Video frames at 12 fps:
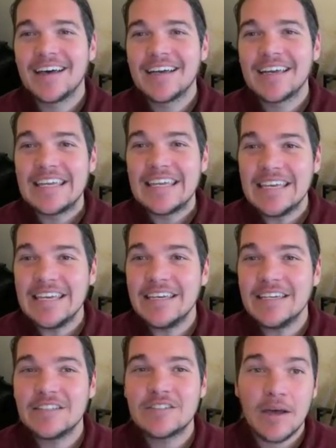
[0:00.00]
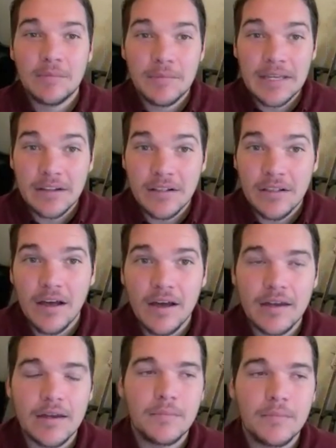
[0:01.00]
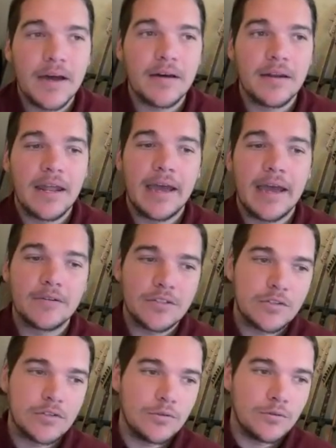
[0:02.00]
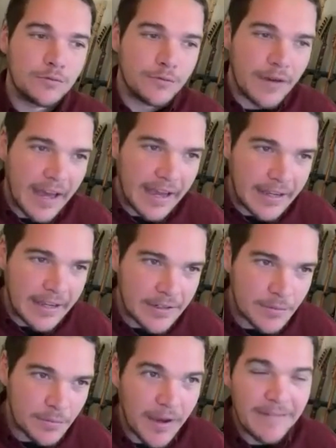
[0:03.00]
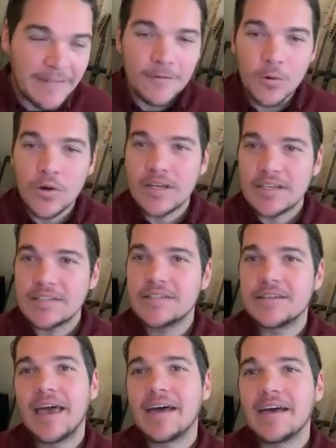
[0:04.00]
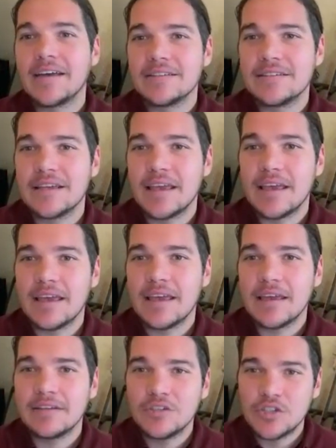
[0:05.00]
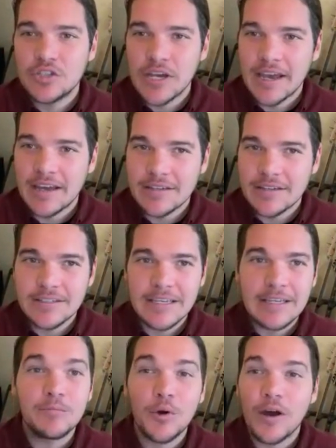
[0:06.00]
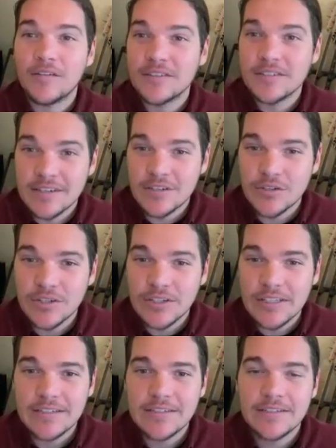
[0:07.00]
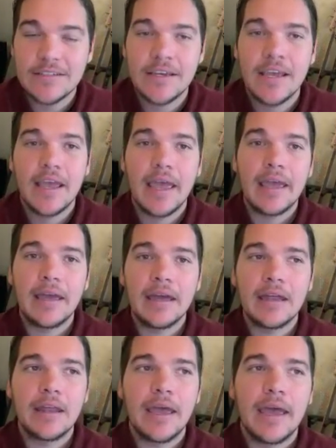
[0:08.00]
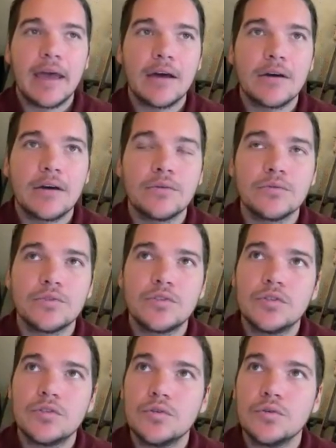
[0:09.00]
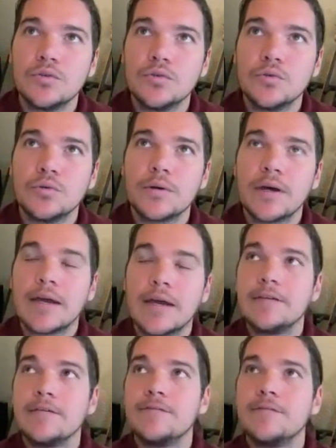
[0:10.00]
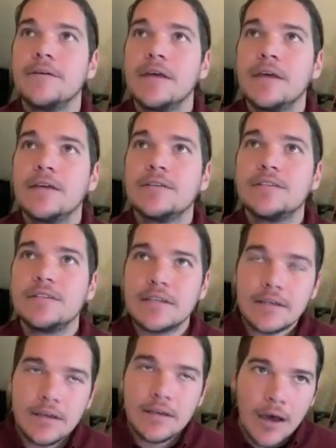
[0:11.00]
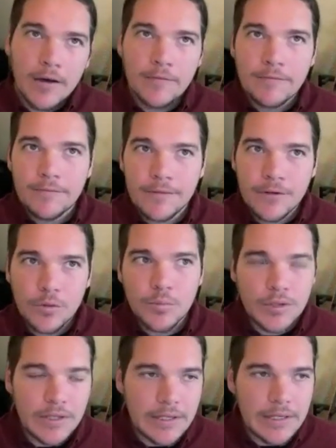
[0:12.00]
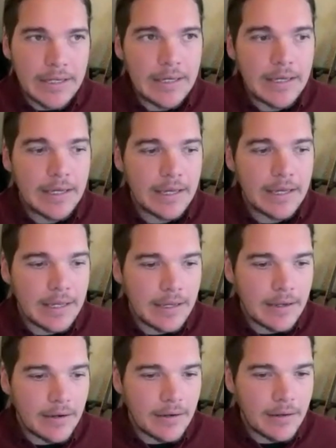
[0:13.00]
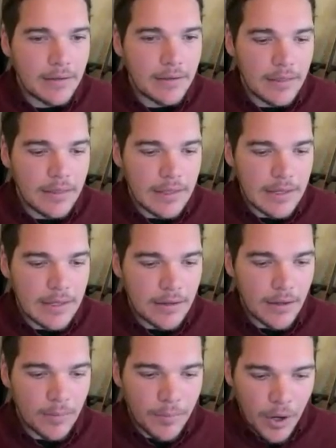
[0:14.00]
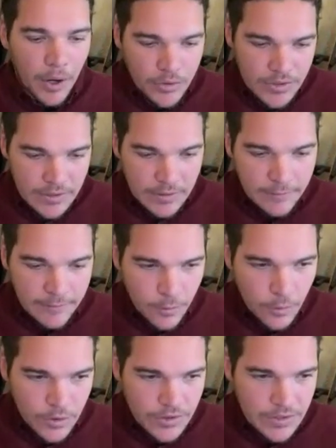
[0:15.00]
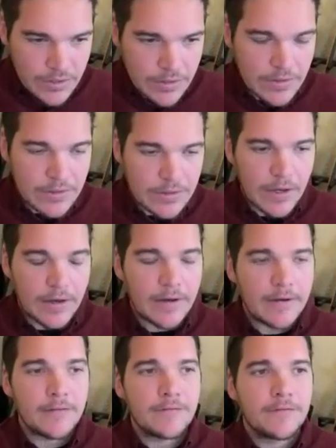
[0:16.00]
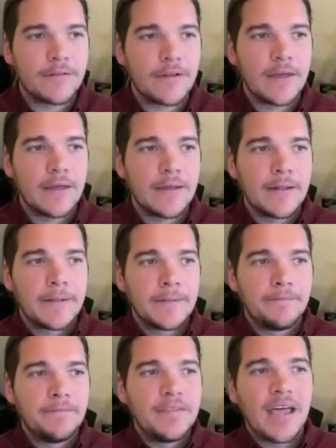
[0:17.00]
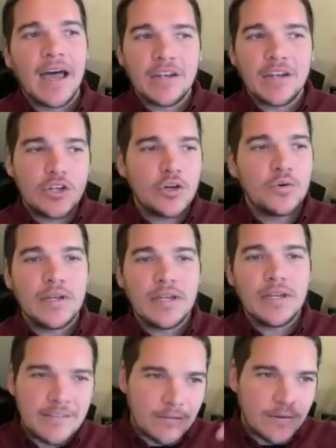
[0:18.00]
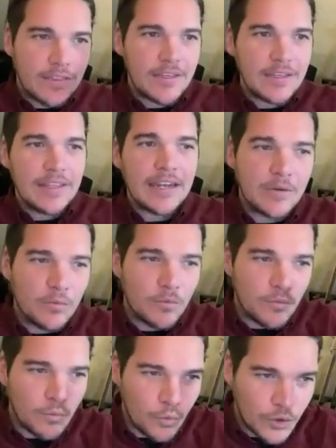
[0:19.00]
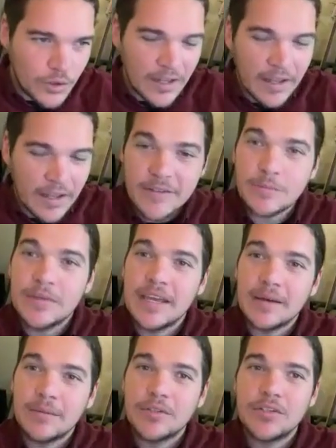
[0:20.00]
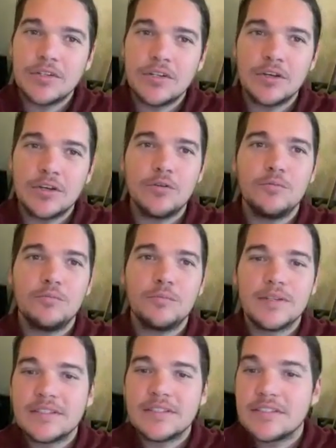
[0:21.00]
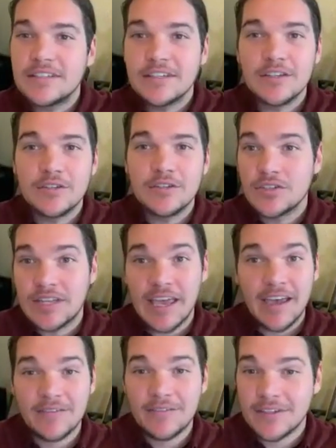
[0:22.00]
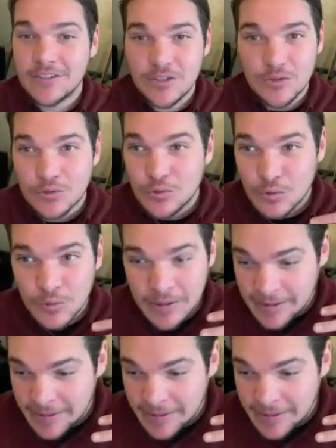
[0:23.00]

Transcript: He taught me a lot about how to find my voice as a jazz improvisationalist and how to kind of sit comfortably in the opposing forces of not knowing everything that I would love to be able to know, but still just having to